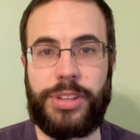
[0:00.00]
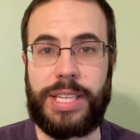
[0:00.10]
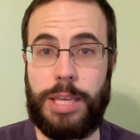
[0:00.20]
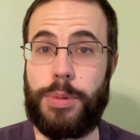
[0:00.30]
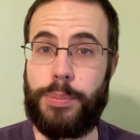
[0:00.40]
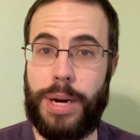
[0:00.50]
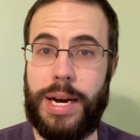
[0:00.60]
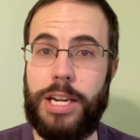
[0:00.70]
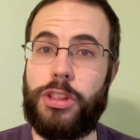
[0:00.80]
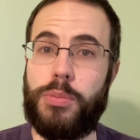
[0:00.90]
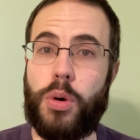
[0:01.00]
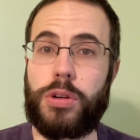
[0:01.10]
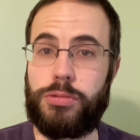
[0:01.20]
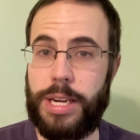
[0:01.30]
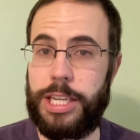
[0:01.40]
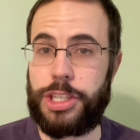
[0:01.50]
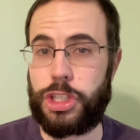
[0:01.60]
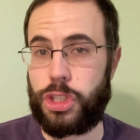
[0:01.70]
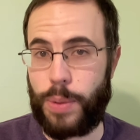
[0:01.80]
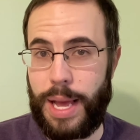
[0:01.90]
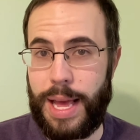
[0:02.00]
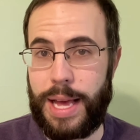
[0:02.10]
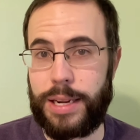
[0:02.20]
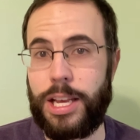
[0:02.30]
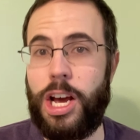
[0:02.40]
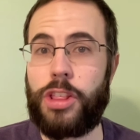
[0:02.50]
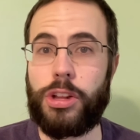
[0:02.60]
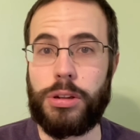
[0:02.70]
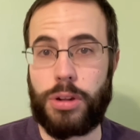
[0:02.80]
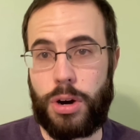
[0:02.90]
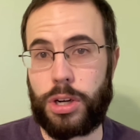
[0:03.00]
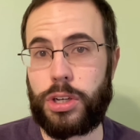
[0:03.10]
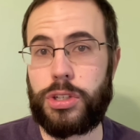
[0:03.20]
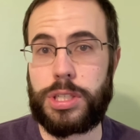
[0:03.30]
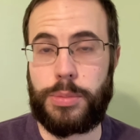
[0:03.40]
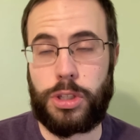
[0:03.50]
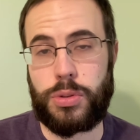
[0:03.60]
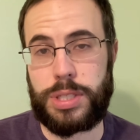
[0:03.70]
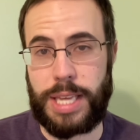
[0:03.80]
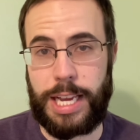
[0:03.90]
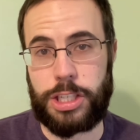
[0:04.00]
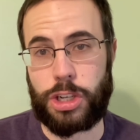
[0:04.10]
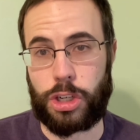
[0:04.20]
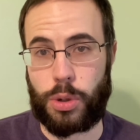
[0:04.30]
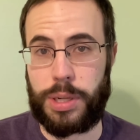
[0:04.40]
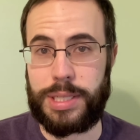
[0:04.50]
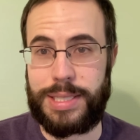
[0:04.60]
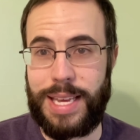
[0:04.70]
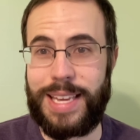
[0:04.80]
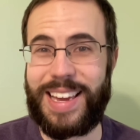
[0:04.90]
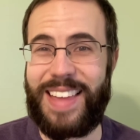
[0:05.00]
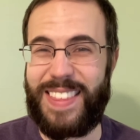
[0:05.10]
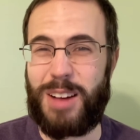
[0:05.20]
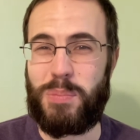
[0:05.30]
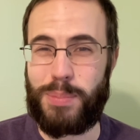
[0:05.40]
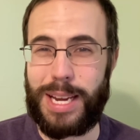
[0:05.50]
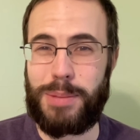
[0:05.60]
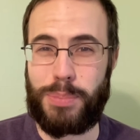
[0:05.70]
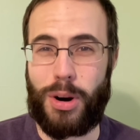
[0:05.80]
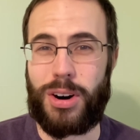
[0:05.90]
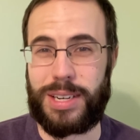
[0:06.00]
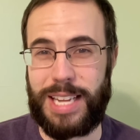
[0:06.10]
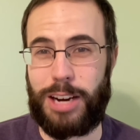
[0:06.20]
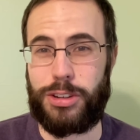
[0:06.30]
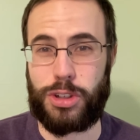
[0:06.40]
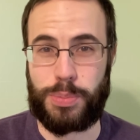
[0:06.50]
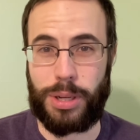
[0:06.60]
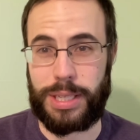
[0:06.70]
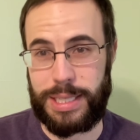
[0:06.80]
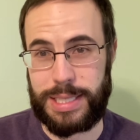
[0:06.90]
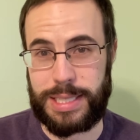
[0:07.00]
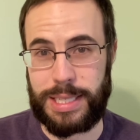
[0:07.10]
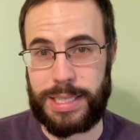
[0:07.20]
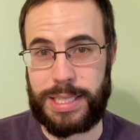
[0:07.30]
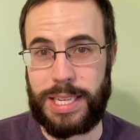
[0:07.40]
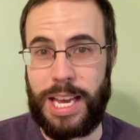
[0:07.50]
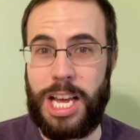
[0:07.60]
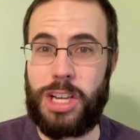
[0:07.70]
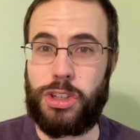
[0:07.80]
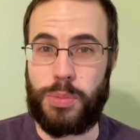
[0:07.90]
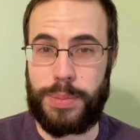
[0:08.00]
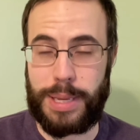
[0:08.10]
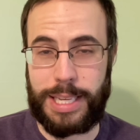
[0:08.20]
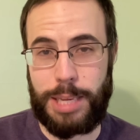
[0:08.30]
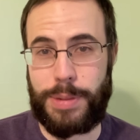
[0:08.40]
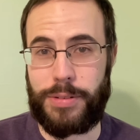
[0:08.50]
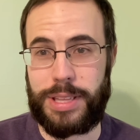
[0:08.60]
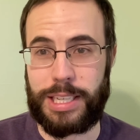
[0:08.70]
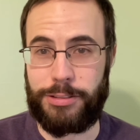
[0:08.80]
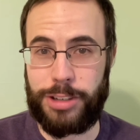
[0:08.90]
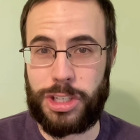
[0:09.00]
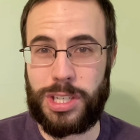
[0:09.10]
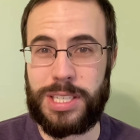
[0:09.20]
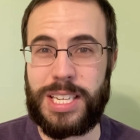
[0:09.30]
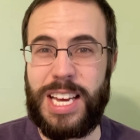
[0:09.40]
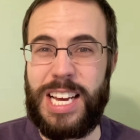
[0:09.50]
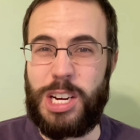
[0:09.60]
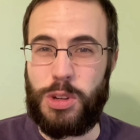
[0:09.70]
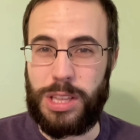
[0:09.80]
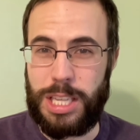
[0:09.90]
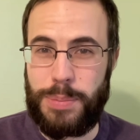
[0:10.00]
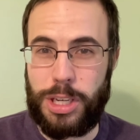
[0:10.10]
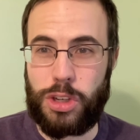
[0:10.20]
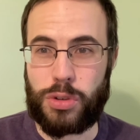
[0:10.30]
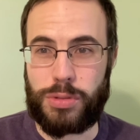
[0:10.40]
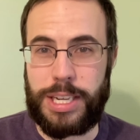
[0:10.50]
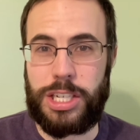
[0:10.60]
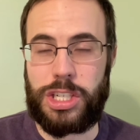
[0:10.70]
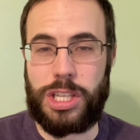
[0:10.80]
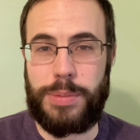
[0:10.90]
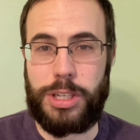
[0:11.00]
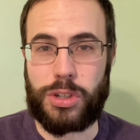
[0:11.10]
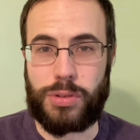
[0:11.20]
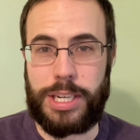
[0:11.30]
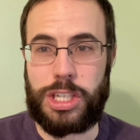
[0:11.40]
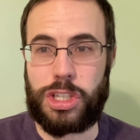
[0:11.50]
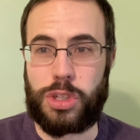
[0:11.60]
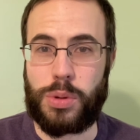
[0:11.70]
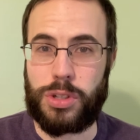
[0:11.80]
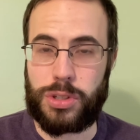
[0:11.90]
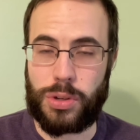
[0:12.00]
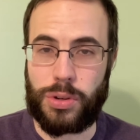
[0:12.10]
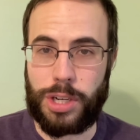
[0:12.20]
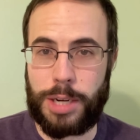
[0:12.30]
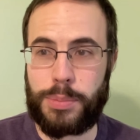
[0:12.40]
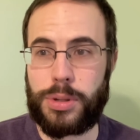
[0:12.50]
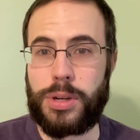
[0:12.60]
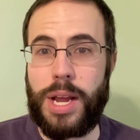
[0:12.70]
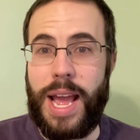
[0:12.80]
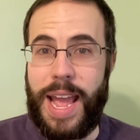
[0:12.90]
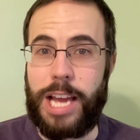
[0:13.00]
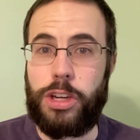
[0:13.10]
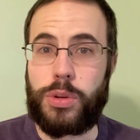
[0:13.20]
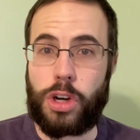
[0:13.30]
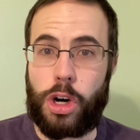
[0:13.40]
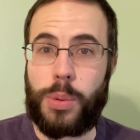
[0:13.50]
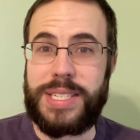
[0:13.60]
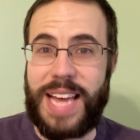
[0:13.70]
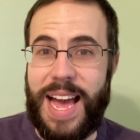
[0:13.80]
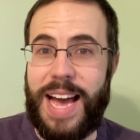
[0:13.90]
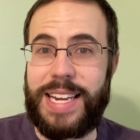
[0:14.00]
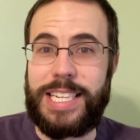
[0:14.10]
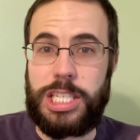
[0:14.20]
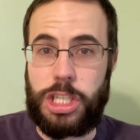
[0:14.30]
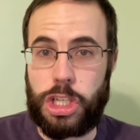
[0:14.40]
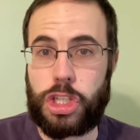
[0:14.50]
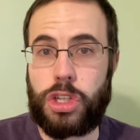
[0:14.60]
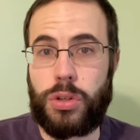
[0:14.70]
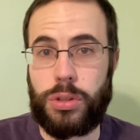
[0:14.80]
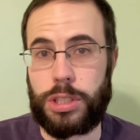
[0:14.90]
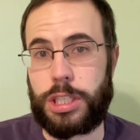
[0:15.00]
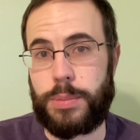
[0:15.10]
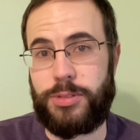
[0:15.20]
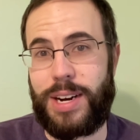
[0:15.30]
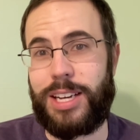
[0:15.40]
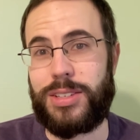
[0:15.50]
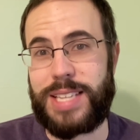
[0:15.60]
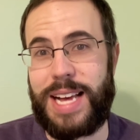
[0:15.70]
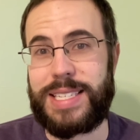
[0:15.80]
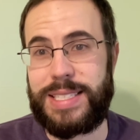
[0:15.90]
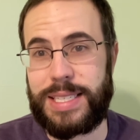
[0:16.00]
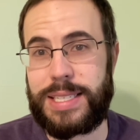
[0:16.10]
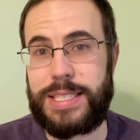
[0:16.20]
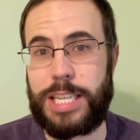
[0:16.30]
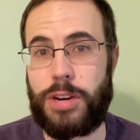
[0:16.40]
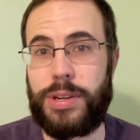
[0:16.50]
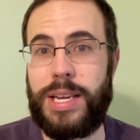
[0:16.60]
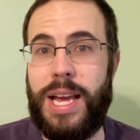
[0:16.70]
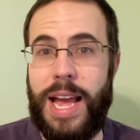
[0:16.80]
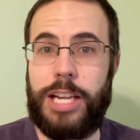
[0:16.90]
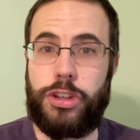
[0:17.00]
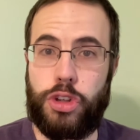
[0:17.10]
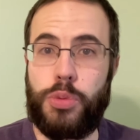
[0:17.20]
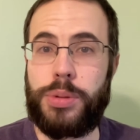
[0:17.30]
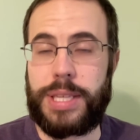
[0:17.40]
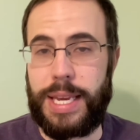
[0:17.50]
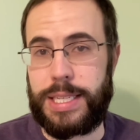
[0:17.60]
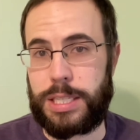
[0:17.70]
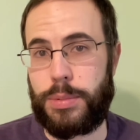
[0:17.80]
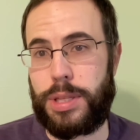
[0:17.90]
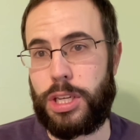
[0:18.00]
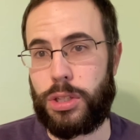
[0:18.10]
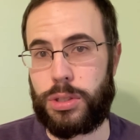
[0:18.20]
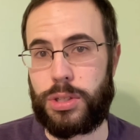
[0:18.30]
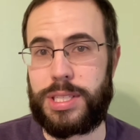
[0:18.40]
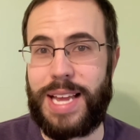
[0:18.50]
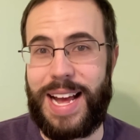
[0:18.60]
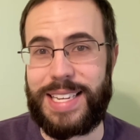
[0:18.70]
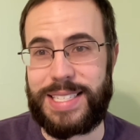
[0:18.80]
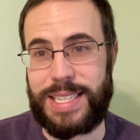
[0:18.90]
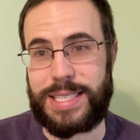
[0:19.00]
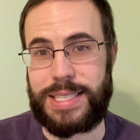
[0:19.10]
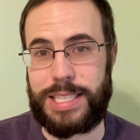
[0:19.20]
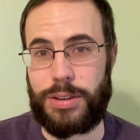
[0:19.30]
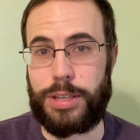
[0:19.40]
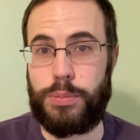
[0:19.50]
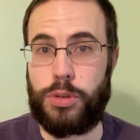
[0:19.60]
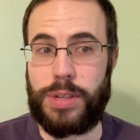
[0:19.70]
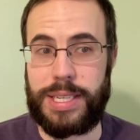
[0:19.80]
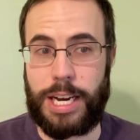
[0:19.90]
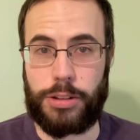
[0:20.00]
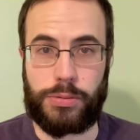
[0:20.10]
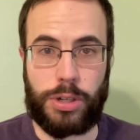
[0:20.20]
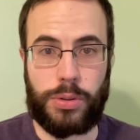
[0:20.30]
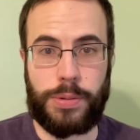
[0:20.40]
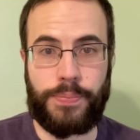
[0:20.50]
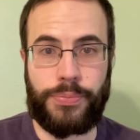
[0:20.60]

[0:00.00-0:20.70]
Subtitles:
Keep in mind, the more ranges you add, the longer some of those scans are going to take, and that might bog down your Splunk instance. To keep everything efficient, limit your ranges to a certain number, and you can always add additional lookup files as necessary and duplicate some of the alerts as necessary moving down the road.